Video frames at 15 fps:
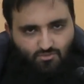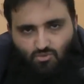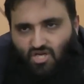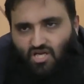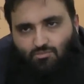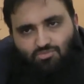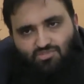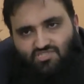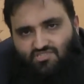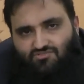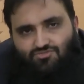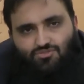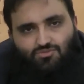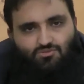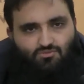What happens
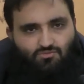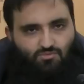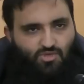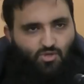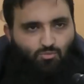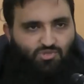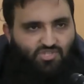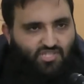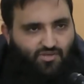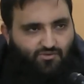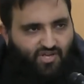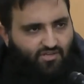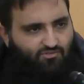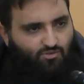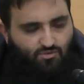if we open the
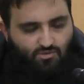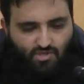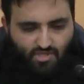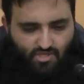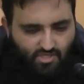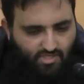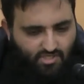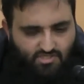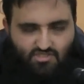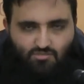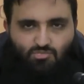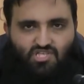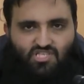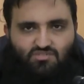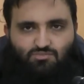grave, or
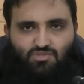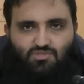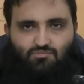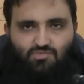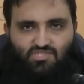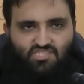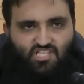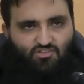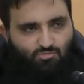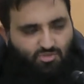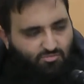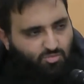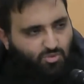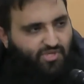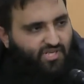somebody's been, instead of
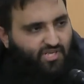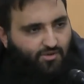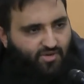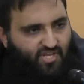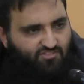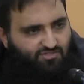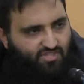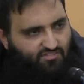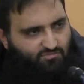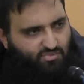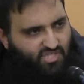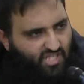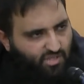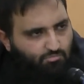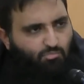being put in a grave, they've
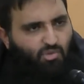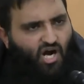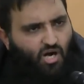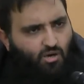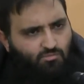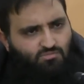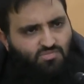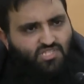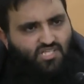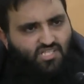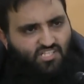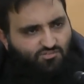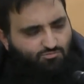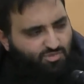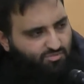been embalmed
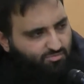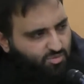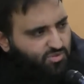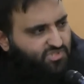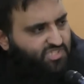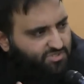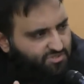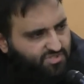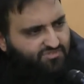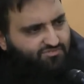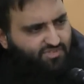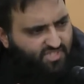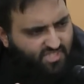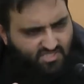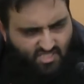and they've been put into
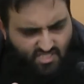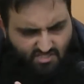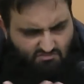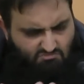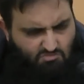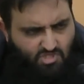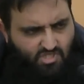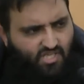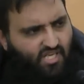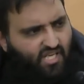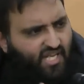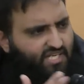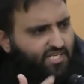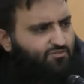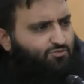different things, like
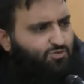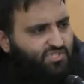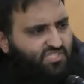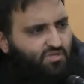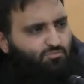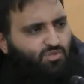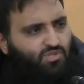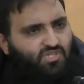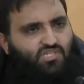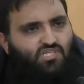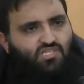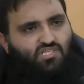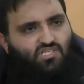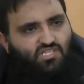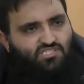Lenin, for example,
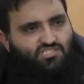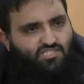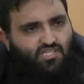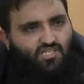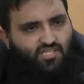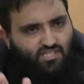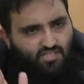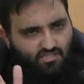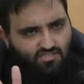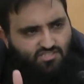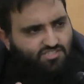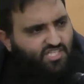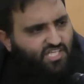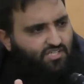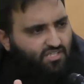is still in a
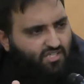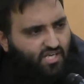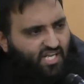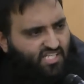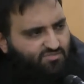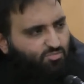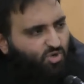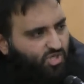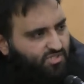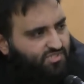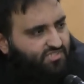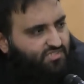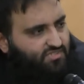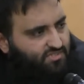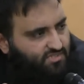glass
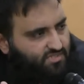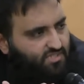box